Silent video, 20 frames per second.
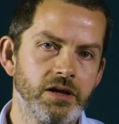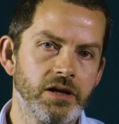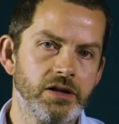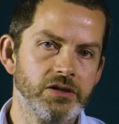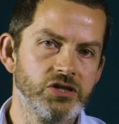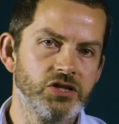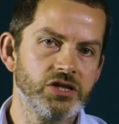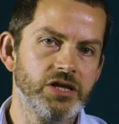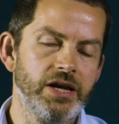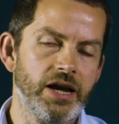
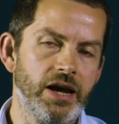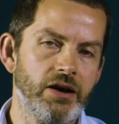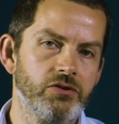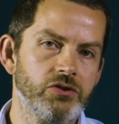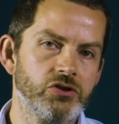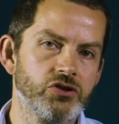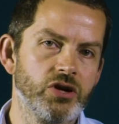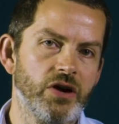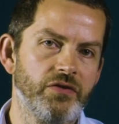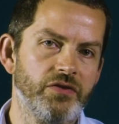and see how
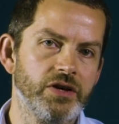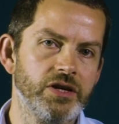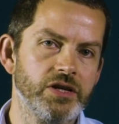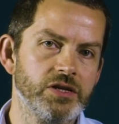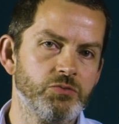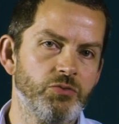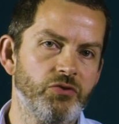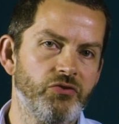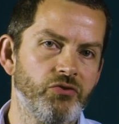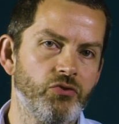the traffic
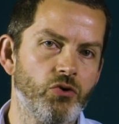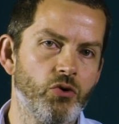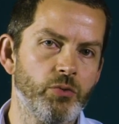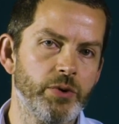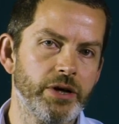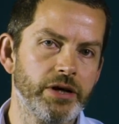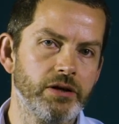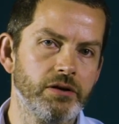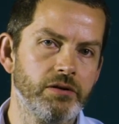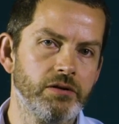is
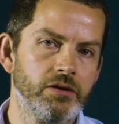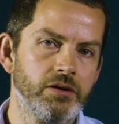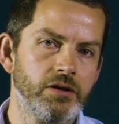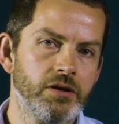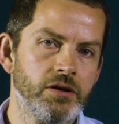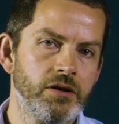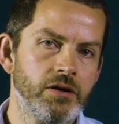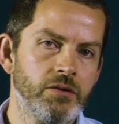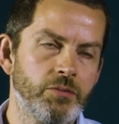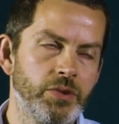performing.
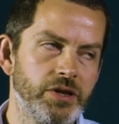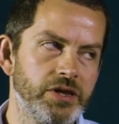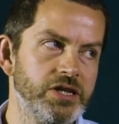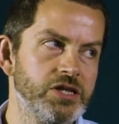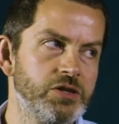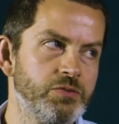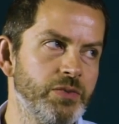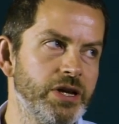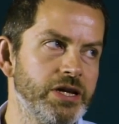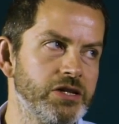But
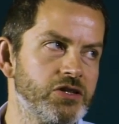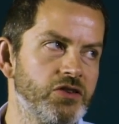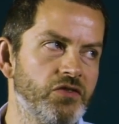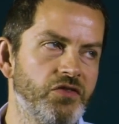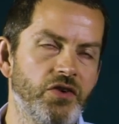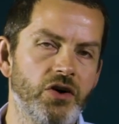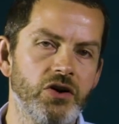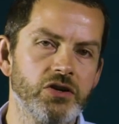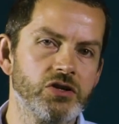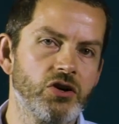this meets the
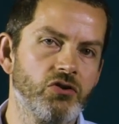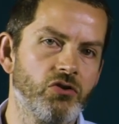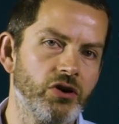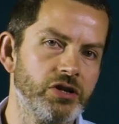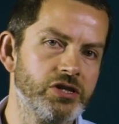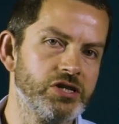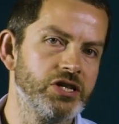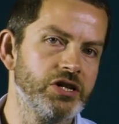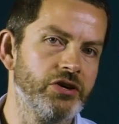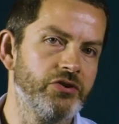first
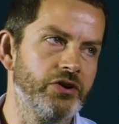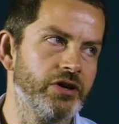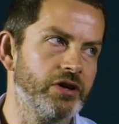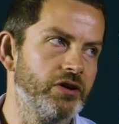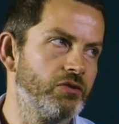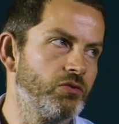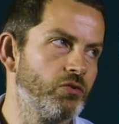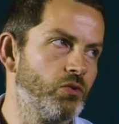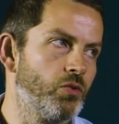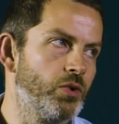
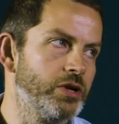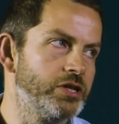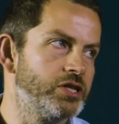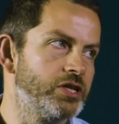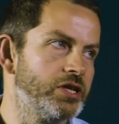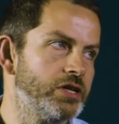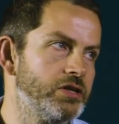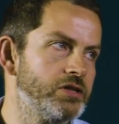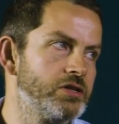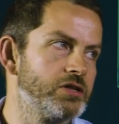criteria,
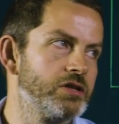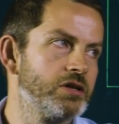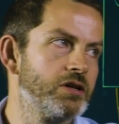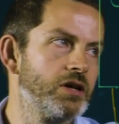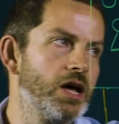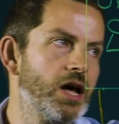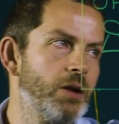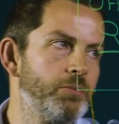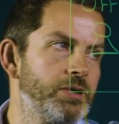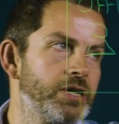which is
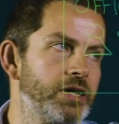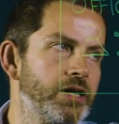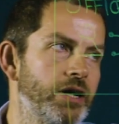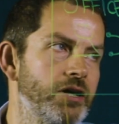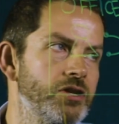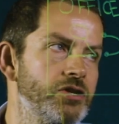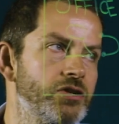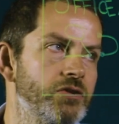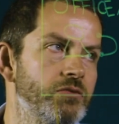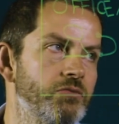
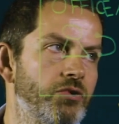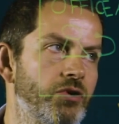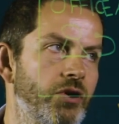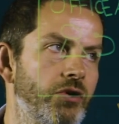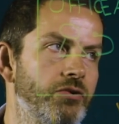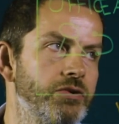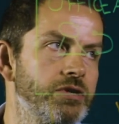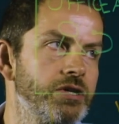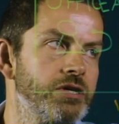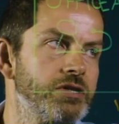application
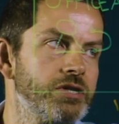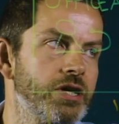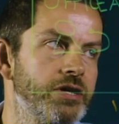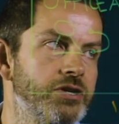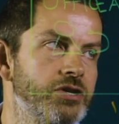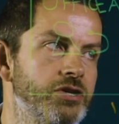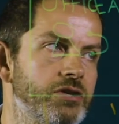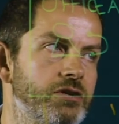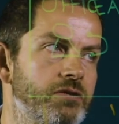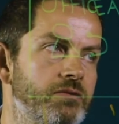
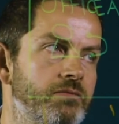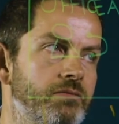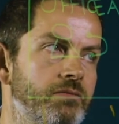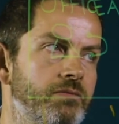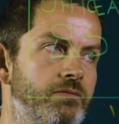prioritization.